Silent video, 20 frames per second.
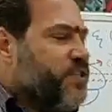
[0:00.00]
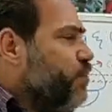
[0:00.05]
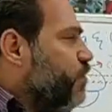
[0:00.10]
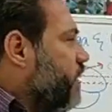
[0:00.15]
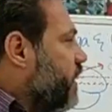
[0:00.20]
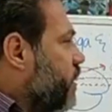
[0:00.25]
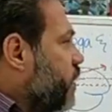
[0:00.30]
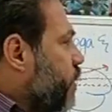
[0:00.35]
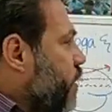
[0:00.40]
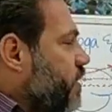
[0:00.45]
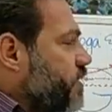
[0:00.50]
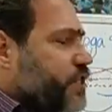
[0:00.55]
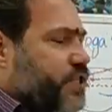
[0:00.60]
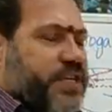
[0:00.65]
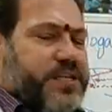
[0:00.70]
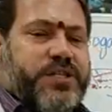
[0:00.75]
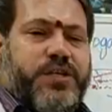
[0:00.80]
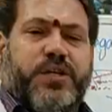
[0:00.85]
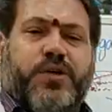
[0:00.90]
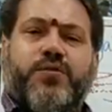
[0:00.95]
So the
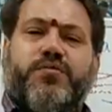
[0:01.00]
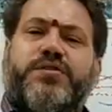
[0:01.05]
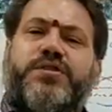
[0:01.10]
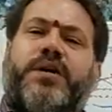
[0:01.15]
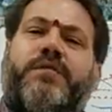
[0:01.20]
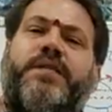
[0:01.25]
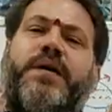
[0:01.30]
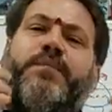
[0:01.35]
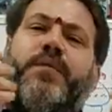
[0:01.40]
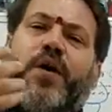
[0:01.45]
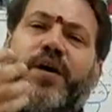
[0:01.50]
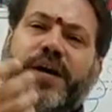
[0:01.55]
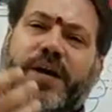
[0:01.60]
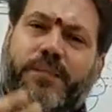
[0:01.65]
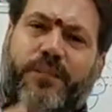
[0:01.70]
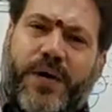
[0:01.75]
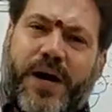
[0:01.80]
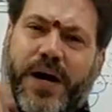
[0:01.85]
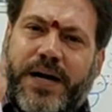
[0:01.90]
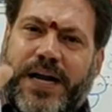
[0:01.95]
conscious use of a
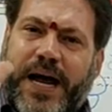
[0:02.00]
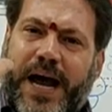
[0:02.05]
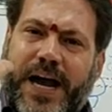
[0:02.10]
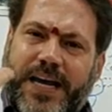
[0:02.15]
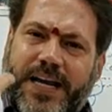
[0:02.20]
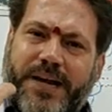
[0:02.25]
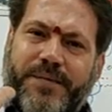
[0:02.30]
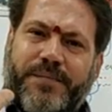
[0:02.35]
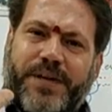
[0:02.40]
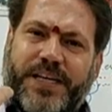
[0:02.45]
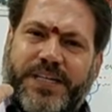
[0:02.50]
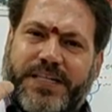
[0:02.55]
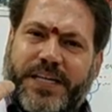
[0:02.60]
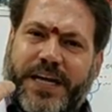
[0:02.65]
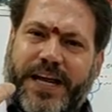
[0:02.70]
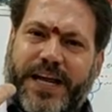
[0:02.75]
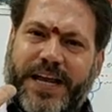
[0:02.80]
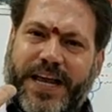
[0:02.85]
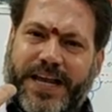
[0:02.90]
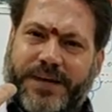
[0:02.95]
body part, I am
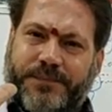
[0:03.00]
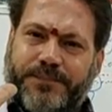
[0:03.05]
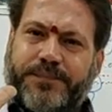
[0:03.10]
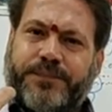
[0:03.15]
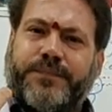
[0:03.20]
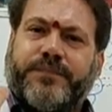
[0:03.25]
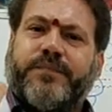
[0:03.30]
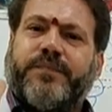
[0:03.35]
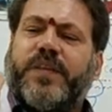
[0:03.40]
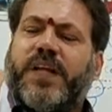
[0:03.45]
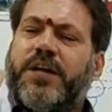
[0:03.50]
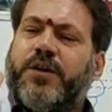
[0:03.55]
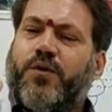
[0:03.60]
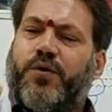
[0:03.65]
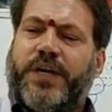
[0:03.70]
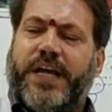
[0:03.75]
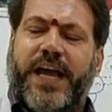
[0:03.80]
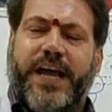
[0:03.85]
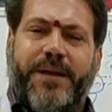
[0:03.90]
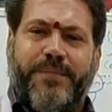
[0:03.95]
deciding
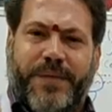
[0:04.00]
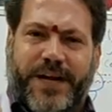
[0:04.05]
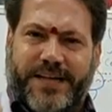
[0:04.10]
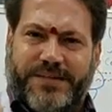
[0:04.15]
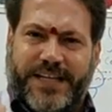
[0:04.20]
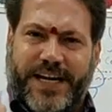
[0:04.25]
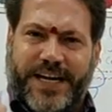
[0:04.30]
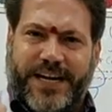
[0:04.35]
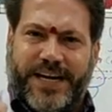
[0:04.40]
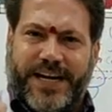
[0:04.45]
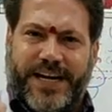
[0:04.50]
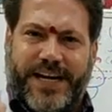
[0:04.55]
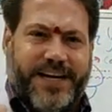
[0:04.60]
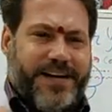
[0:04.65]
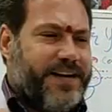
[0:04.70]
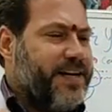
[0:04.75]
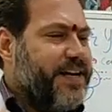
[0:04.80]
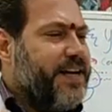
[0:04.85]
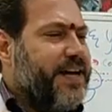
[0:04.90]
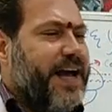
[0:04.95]
to take my right
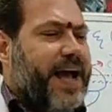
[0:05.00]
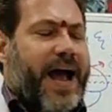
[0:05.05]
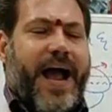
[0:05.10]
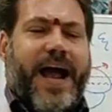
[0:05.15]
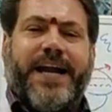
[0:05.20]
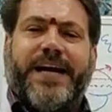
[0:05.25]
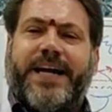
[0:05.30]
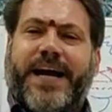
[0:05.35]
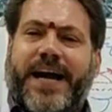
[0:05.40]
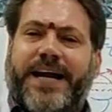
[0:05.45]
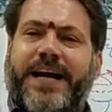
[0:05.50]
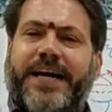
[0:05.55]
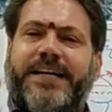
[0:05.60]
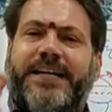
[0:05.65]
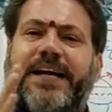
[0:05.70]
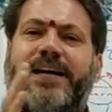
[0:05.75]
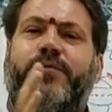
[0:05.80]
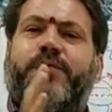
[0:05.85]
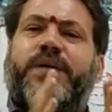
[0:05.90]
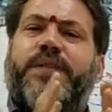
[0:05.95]
hand and
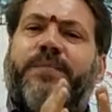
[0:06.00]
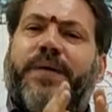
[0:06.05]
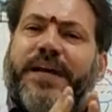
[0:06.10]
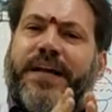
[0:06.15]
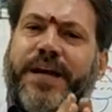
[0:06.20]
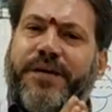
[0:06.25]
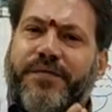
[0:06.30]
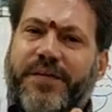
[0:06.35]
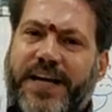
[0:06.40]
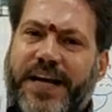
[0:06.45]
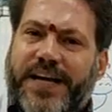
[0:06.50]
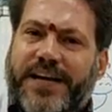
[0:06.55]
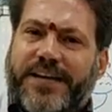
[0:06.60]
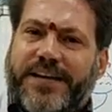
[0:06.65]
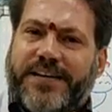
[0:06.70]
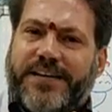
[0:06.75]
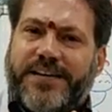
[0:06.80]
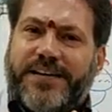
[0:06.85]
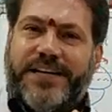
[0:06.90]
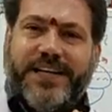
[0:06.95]
connect it with my left
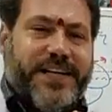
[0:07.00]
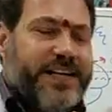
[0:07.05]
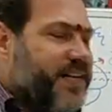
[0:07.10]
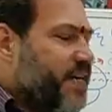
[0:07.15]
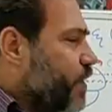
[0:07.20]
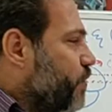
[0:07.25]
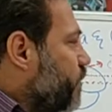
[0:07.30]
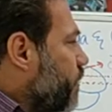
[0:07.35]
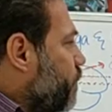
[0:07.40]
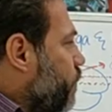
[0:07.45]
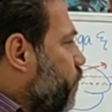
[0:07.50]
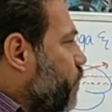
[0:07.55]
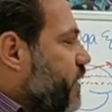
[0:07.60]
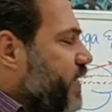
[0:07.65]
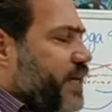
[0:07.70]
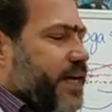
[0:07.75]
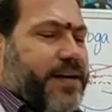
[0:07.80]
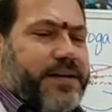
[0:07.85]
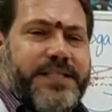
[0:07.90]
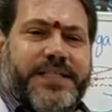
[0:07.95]
hand. Now the
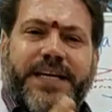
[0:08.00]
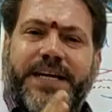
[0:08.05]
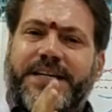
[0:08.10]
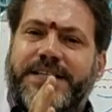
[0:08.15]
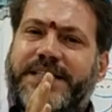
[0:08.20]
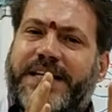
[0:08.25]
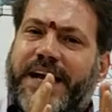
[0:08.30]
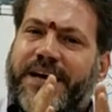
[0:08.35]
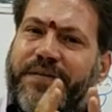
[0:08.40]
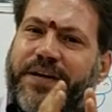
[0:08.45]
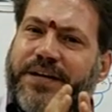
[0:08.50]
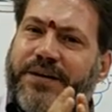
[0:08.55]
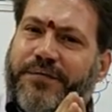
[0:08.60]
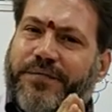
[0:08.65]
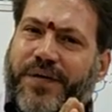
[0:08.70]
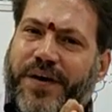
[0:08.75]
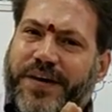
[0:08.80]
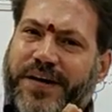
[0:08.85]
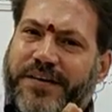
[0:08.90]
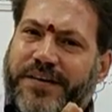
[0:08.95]
motor area is having
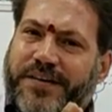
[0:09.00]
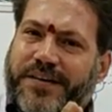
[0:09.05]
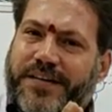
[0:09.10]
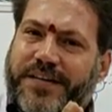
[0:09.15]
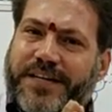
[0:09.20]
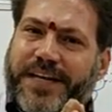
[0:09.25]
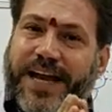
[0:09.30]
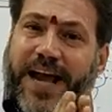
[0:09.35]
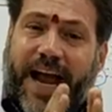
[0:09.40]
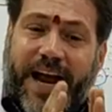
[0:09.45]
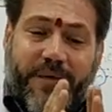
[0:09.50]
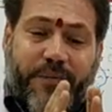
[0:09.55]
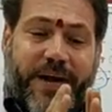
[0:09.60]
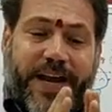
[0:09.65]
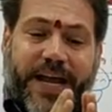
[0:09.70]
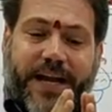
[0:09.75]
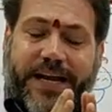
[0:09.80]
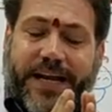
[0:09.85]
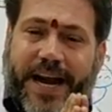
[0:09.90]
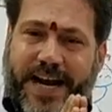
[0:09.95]
to fire. And
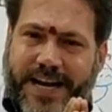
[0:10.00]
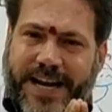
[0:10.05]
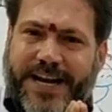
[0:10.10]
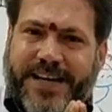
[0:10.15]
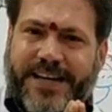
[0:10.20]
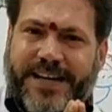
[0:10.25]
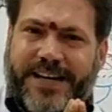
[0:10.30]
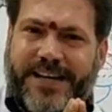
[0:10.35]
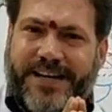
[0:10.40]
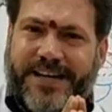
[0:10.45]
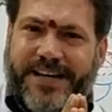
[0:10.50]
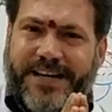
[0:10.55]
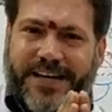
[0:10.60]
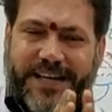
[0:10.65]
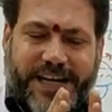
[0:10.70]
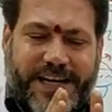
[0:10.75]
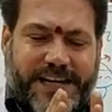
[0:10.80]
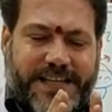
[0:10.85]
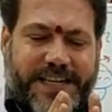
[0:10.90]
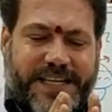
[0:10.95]
when I connect
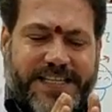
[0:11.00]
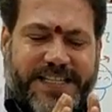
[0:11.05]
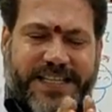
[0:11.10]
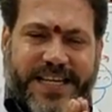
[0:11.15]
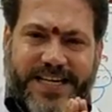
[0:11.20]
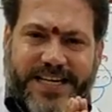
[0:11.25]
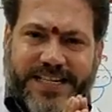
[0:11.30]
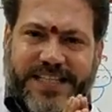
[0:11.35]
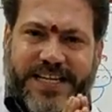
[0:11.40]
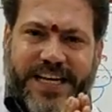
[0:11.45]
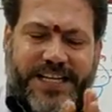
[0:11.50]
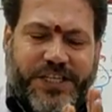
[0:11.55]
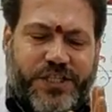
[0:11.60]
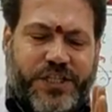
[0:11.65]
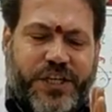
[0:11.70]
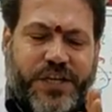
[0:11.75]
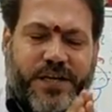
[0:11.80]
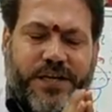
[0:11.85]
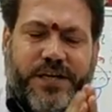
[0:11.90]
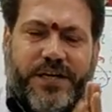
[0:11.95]
it, the
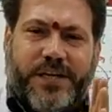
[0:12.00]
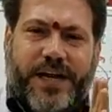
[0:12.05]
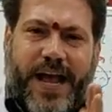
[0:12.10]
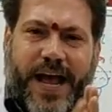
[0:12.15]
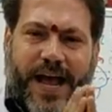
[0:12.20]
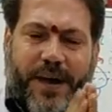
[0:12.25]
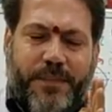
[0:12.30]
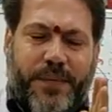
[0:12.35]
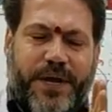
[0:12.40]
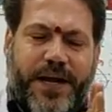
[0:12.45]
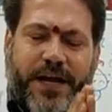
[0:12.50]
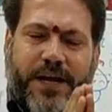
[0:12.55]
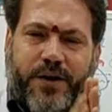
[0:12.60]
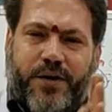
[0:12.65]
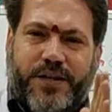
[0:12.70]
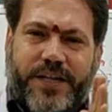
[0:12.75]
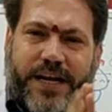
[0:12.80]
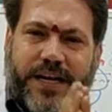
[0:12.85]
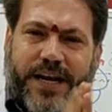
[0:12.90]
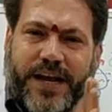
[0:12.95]
sensation
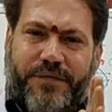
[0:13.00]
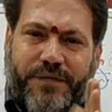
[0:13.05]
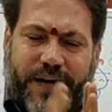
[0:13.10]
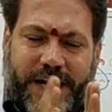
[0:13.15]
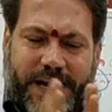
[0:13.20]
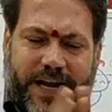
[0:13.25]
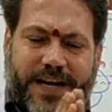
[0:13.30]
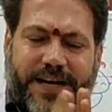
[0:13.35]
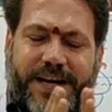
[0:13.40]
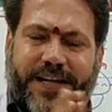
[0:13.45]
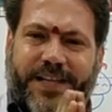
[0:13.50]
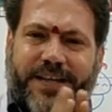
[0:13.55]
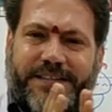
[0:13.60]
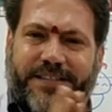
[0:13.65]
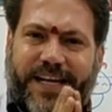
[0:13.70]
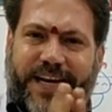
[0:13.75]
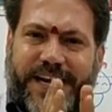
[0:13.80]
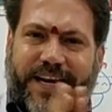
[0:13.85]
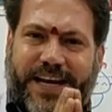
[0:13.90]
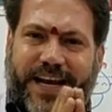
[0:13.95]
happening on the left hand and
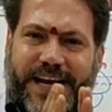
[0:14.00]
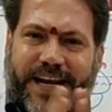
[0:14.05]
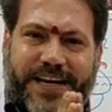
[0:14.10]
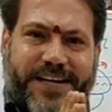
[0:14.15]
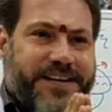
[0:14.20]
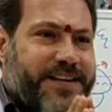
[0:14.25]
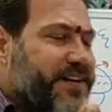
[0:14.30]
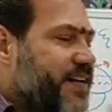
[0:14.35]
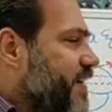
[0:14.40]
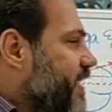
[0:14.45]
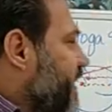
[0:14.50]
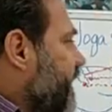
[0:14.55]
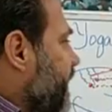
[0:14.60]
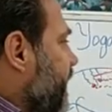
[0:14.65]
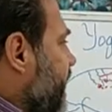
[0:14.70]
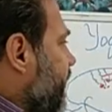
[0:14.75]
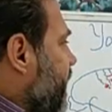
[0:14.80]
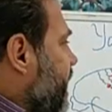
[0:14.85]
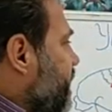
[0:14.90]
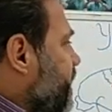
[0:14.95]
the right hand
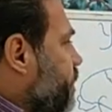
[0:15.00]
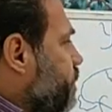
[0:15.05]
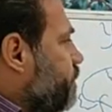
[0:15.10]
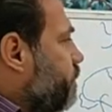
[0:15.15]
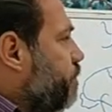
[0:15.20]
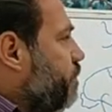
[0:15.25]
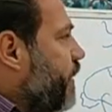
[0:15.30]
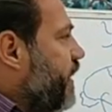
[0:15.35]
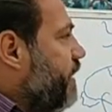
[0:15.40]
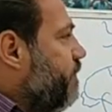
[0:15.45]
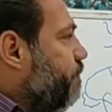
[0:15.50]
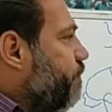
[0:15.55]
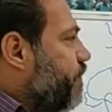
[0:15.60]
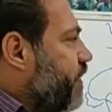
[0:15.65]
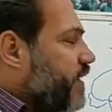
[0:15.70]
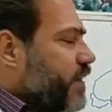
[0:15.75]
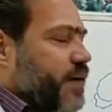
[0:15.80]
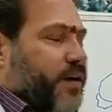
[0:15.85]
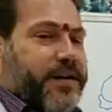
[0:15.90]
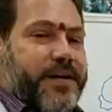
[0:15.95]
is being
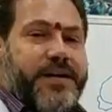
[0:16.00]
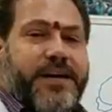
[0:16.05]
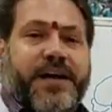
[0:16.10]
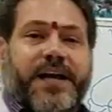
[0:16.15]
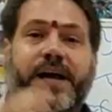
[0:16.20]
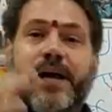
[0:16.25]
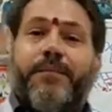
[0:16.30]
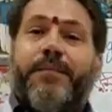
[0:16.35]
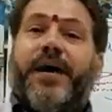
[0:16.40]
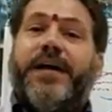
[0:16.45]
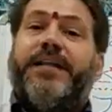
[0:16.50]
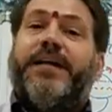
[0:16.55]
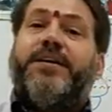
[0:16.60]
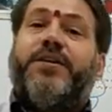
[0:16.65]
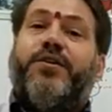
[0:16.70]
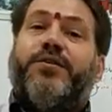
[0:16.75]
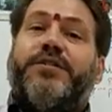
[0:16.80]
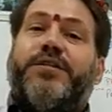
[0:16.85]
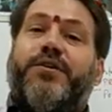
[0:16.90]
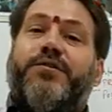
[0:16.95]
fired by
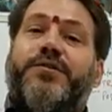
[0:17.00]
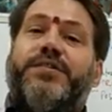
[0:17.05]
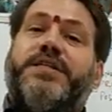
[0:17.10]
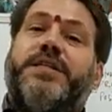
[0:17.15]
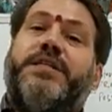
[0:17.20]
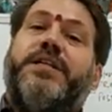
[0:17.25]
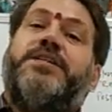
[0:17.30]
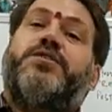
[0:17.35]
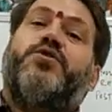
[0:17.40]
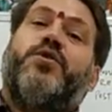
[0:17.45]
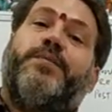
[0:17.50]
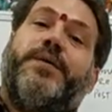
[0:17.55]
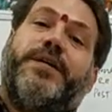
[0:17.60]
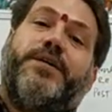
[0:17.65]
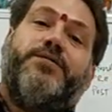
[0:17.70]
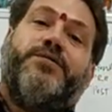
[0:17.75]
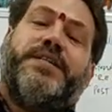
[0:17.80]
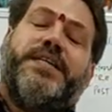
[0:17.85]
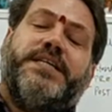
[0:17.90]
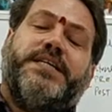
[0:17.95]
the neurons in the
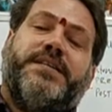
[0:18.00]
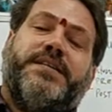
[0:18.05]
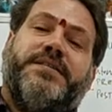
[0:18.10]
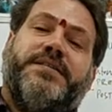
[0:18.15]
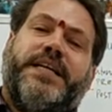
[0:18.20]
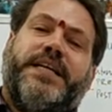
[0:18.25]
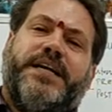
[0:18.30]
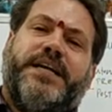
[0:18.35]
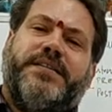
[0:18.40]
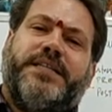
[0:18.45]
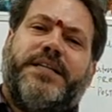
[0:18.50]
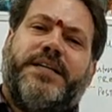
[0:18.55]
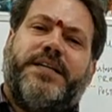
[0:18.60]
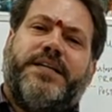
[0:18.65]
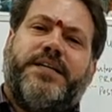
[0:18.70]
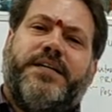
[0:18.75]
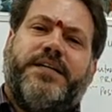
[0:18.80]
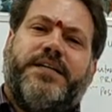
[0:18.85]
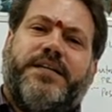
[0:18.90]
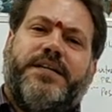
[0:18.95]
somatosensory
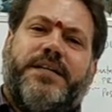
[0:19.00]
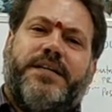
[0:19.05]
area.